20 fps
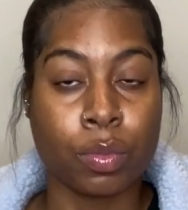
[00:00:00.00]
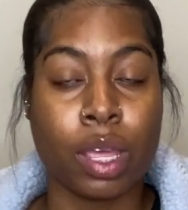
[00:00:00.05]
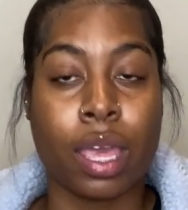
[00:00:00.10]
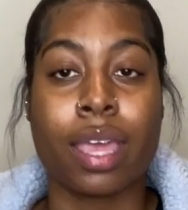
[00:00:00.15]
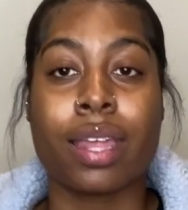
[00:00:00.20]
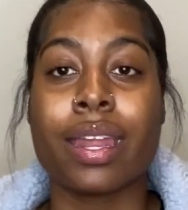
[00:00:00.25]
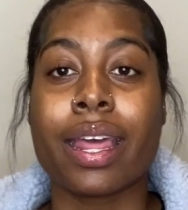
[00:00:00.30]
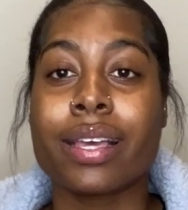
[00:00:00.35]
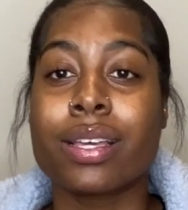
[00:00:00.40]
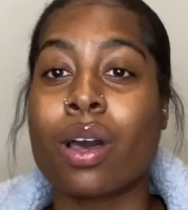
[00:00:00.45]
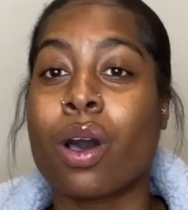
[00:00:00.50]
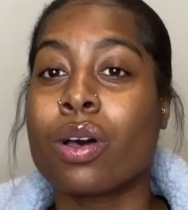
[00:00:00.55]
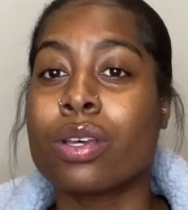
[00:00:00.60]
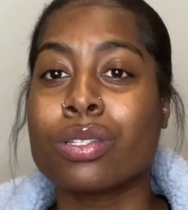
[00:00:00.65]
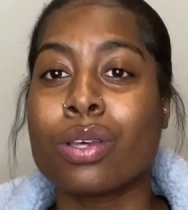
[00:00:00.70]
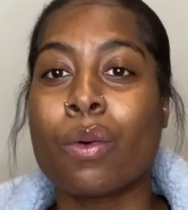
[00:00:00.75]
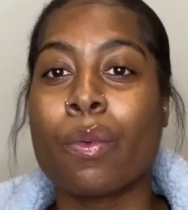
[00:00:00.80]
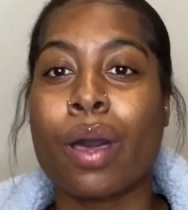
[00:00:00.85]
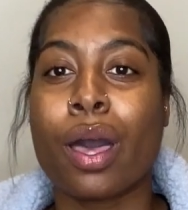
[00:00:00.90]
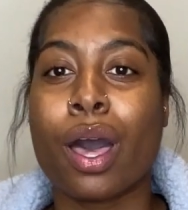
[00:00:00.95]
And that
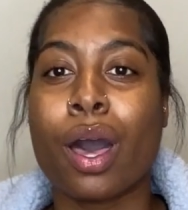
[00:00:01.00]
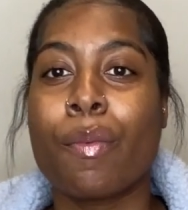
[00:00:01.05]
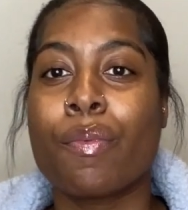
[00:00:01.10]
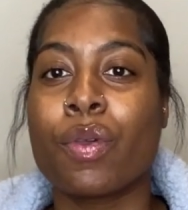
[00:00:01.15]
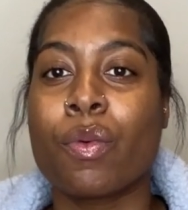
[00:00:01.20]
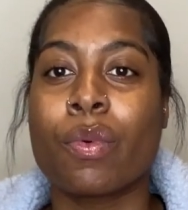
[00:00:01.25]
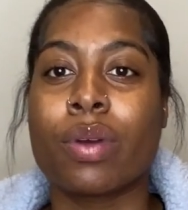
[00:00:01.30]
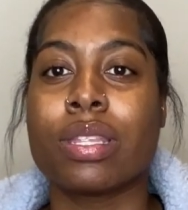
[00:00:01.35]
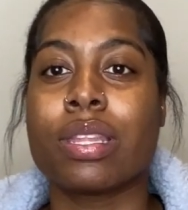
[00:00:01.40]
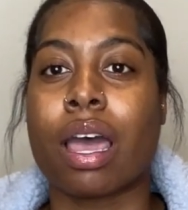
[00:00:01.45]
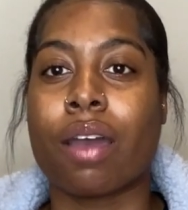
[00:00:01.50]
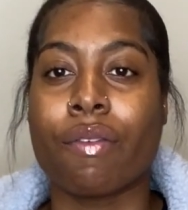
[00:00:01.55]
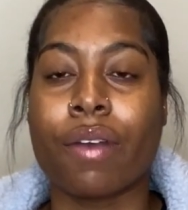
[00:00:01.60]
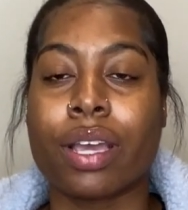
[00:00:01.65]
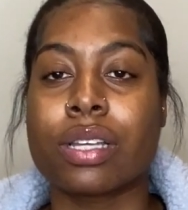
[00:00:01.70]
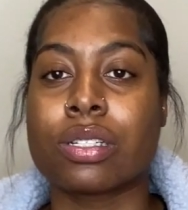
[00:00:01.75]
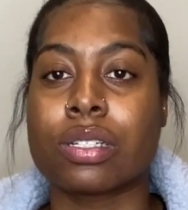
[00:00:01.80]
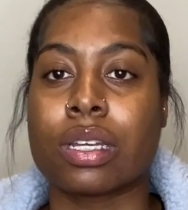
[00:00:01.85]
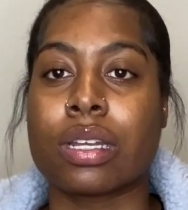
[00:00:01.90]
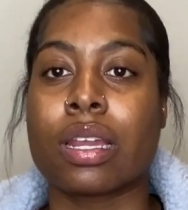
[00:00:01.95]
also will help you with
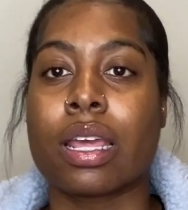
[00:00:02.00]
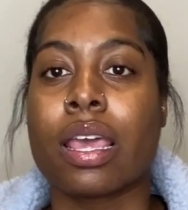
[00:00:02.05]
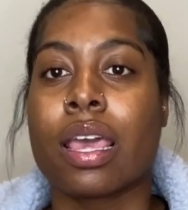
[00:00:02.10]
direction.